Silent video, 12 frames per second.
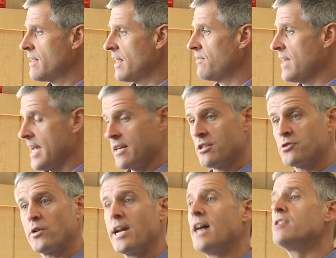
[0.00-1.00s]
that the
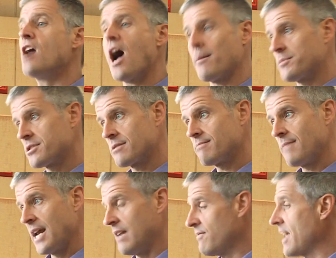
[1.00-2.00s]
industry adopts.
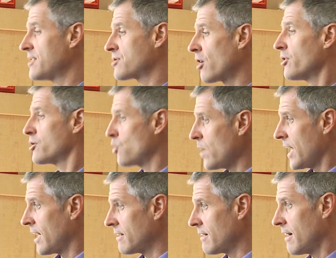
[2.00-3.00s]
And if they start doing
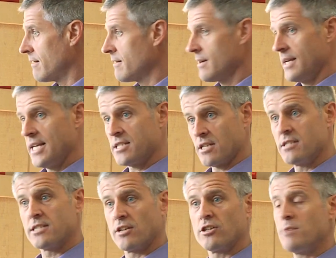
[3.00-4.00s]
it, it's
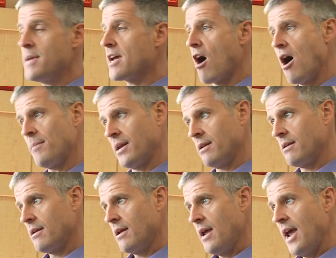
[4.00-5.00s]
considered to be common.
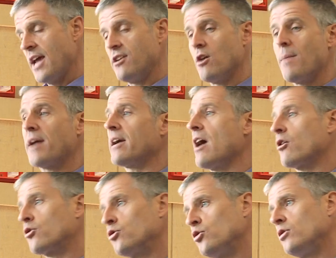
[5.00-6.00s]
And no matter how
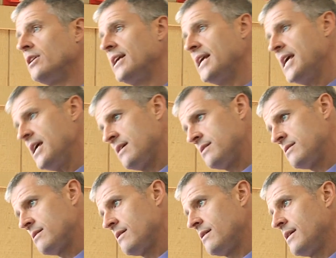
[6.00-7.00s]
cruel it is,
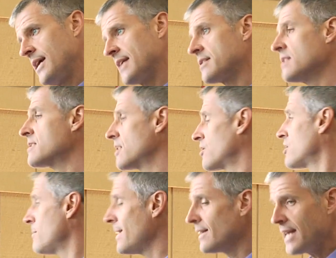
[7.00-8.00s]
it's considered
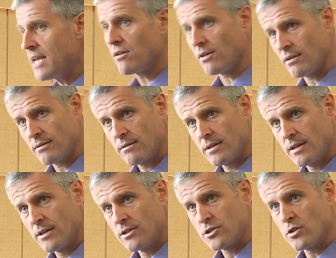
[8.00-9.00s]
to be legal.
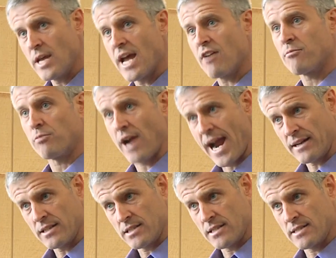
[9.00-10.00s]
So you have
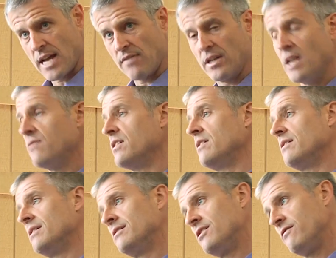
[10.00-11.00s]
practices now that have been
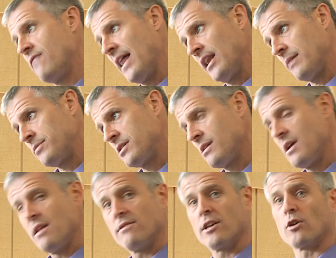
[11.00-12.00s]
developed
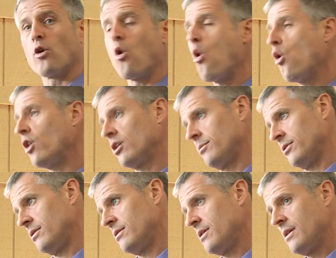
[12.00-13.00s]
that are horrible,